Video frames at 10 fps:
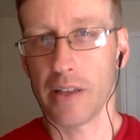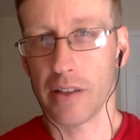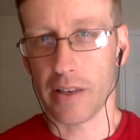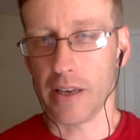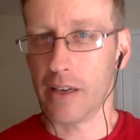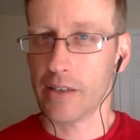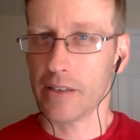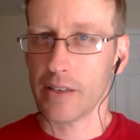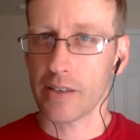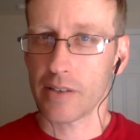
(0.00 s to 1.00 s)
the
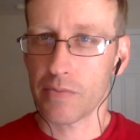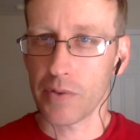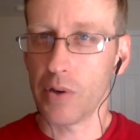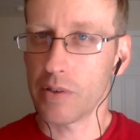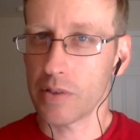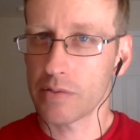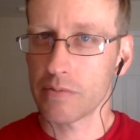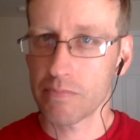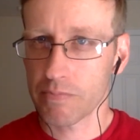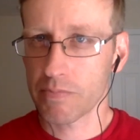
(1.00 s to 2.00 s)
phone
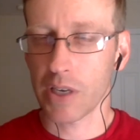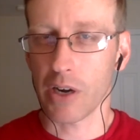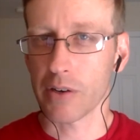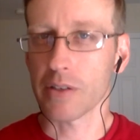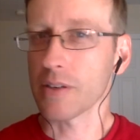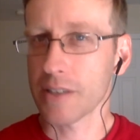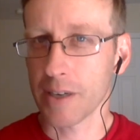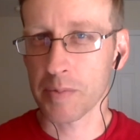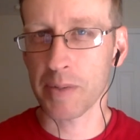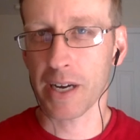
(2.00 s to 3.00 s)
character
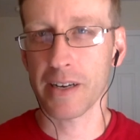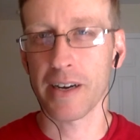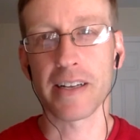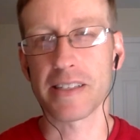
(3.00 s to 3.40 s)
comes back on and